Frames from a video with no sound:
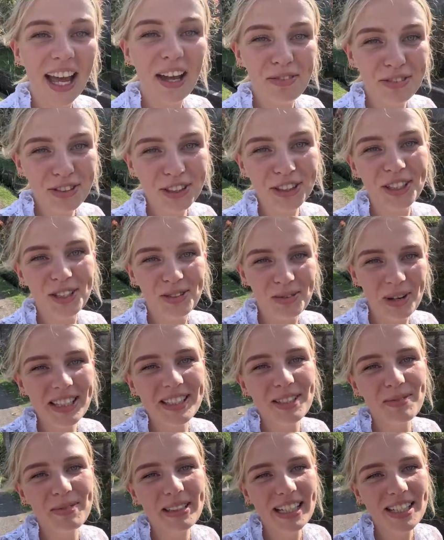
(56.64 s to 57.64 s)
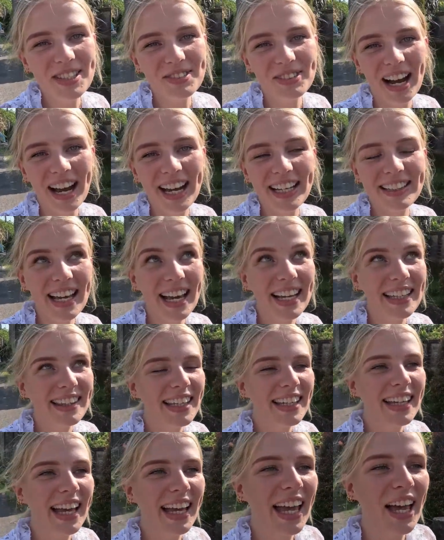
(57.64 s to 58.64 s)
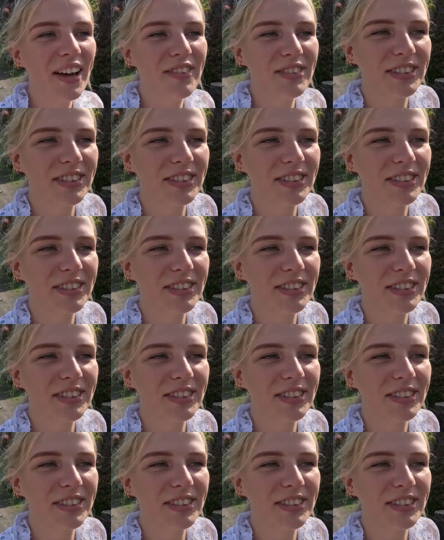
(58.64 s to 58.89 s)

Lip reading: After a 20 minutes ride, I think I have